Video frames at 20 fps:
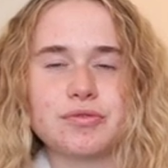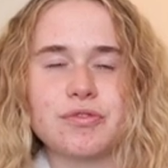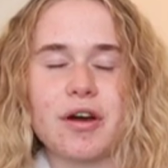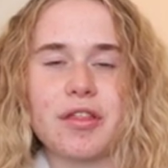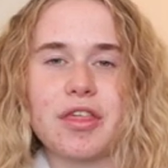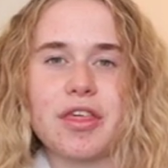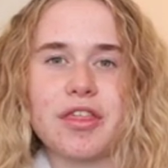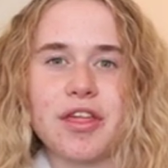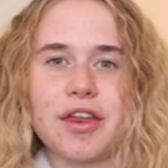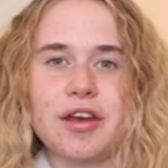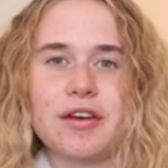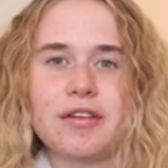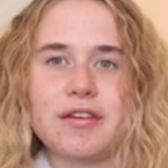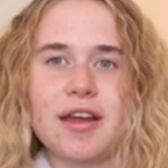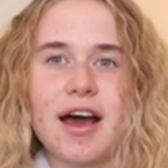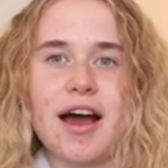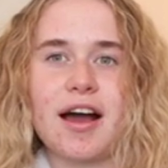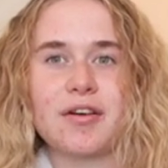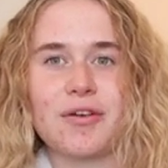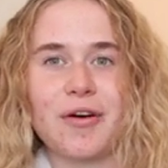rather than
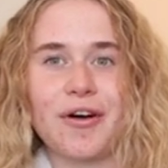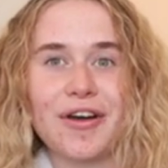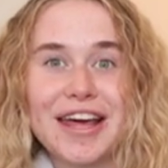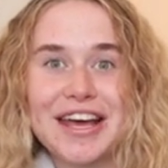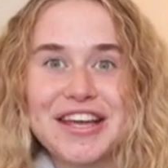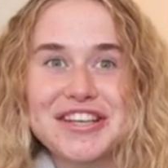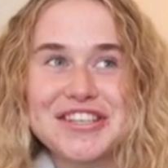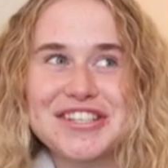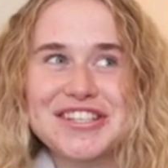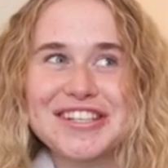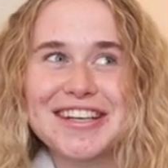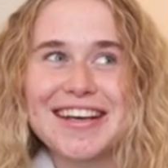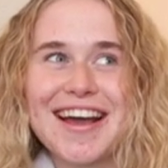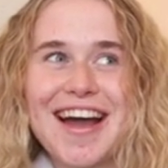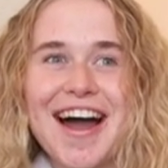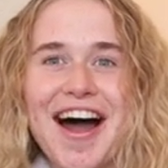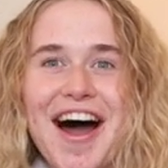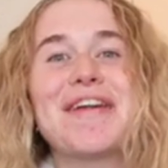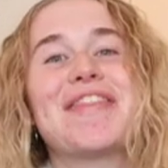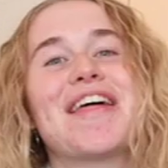at college,
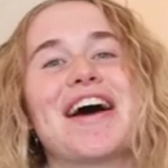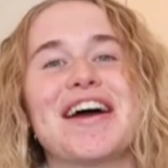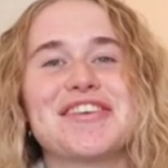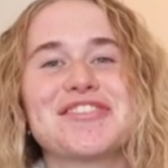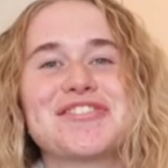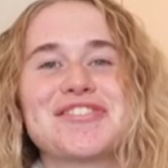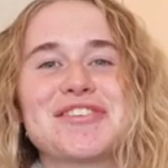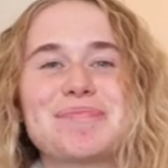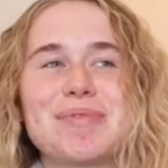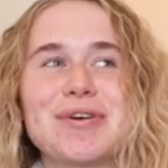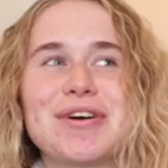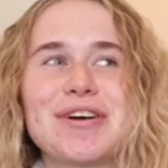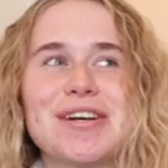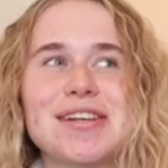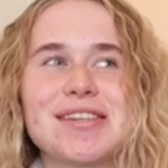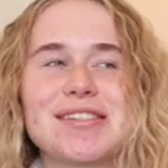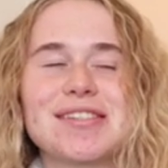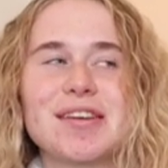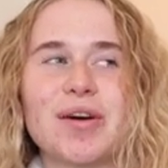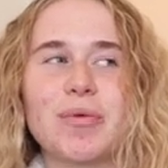but that is just
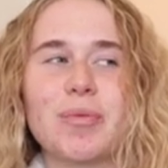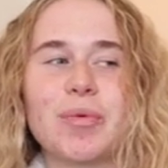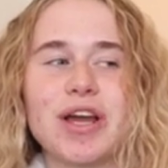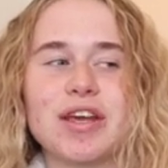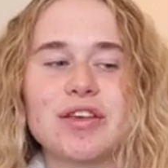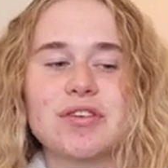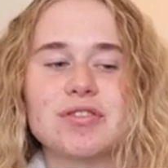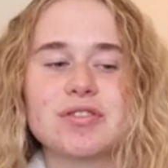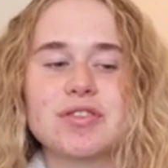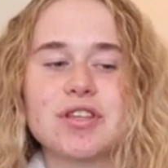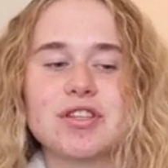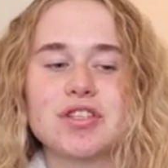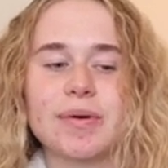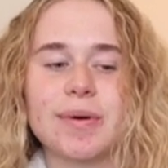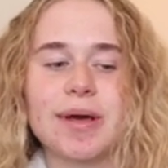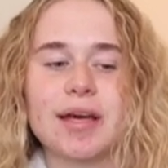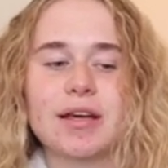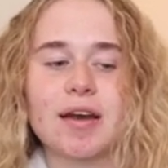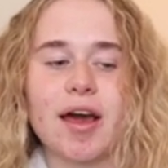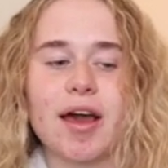because we're used to
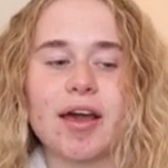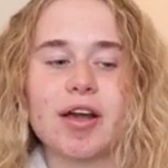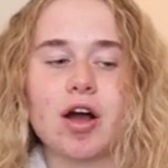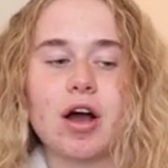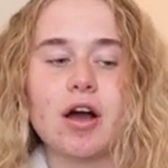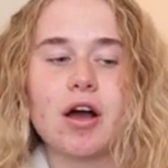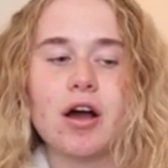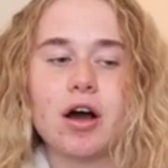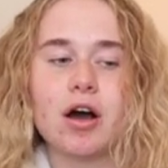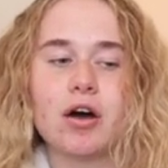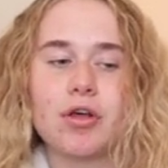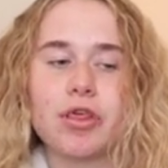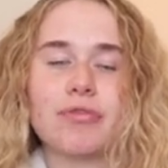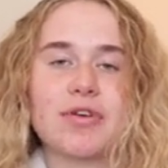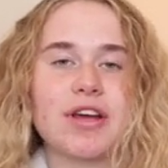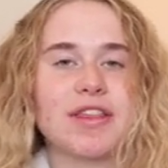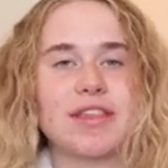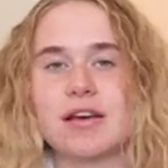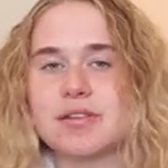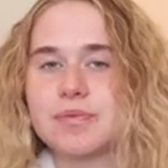doing
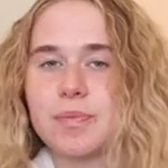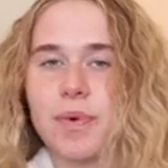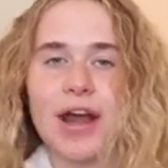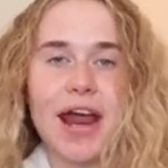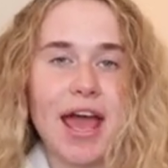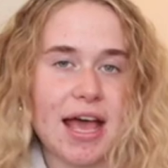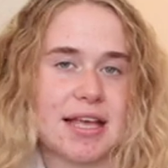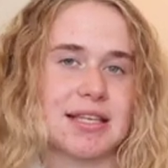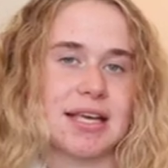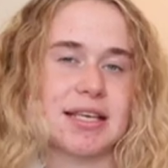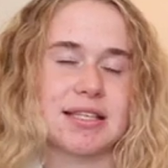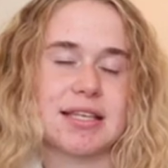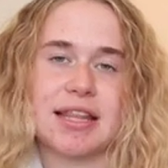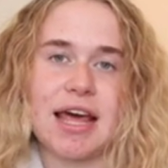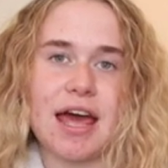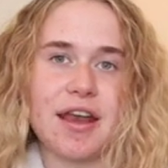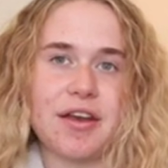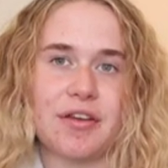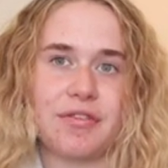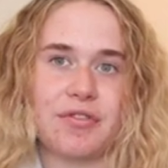3,000 word essays at
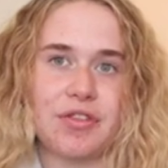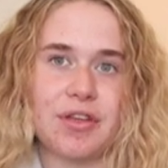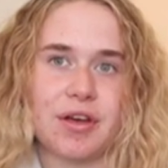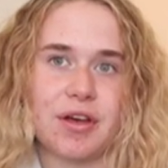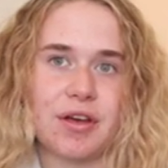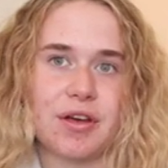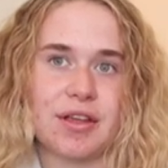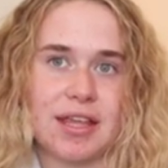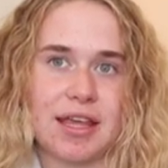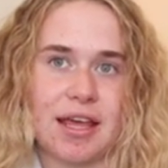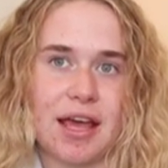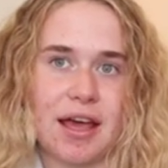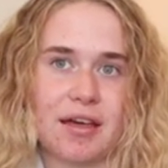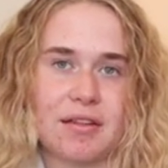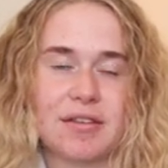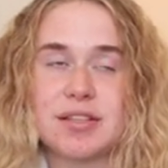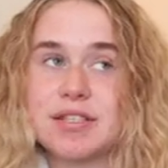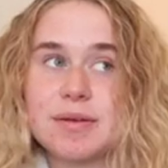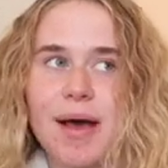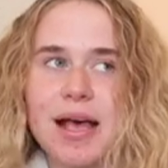the end of the
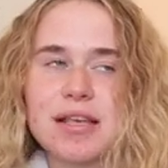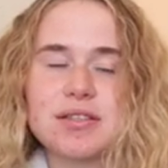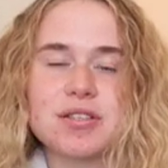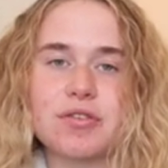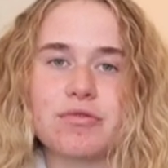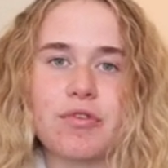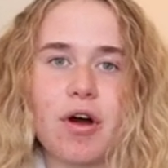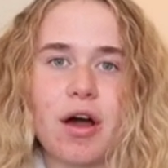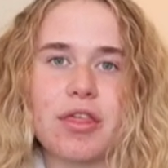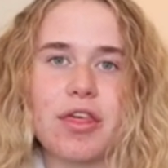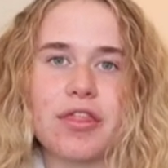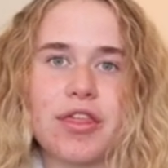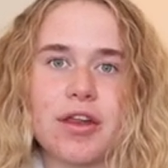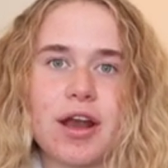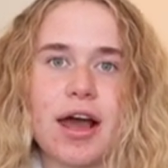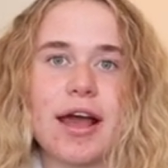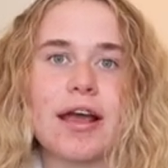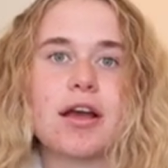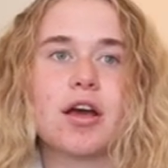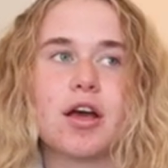semester rather
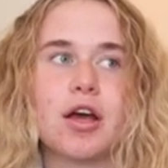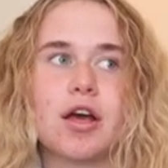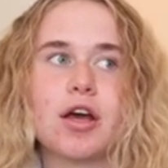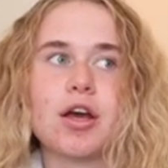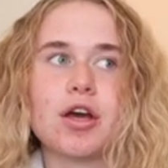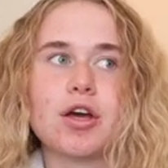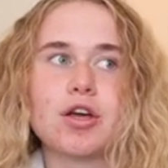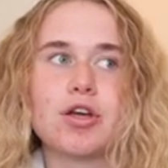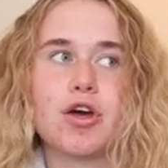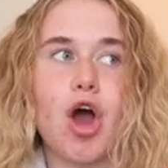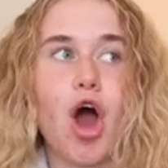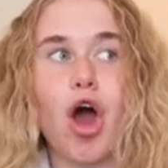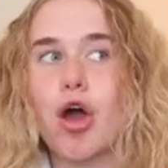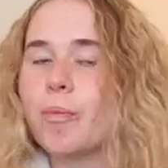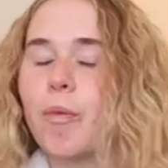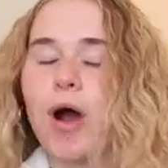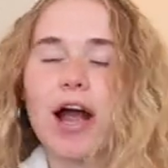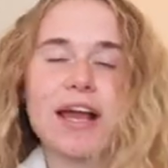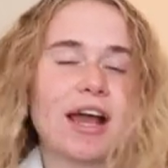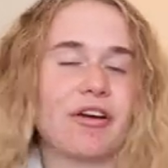than
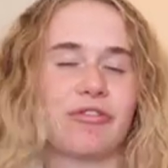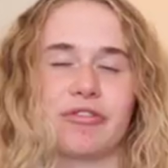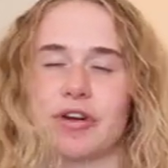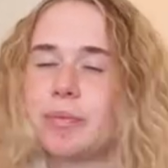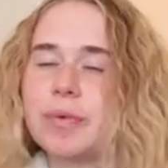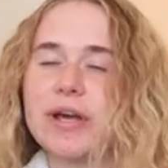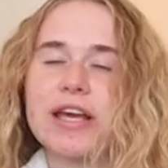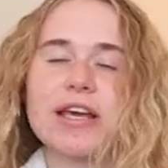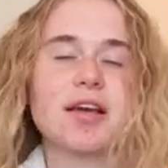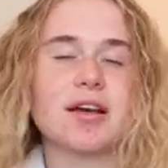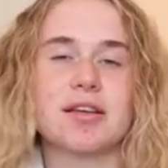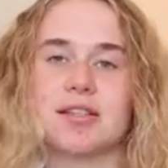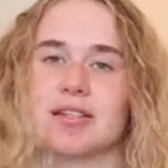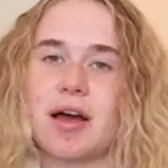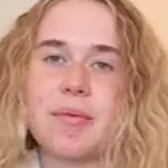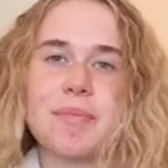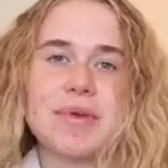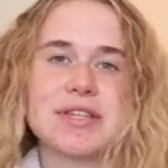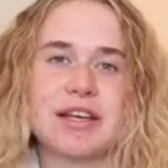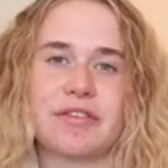homework every week,
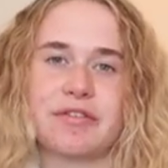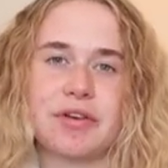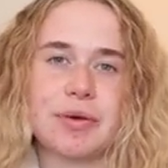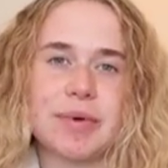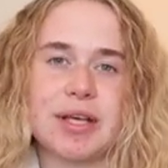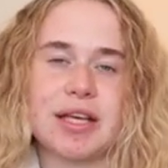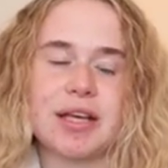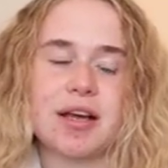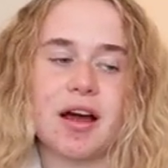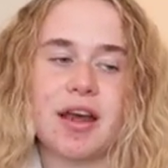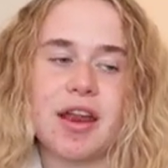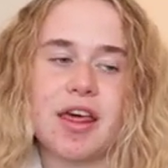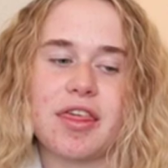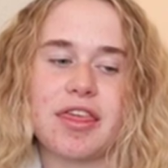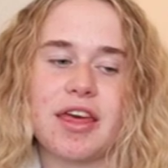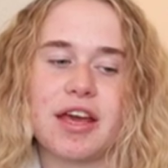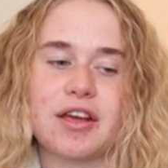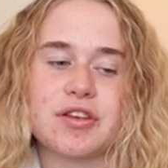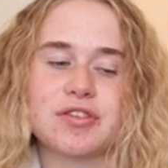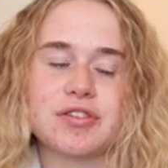assignments every week kind of
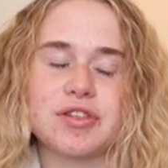thing.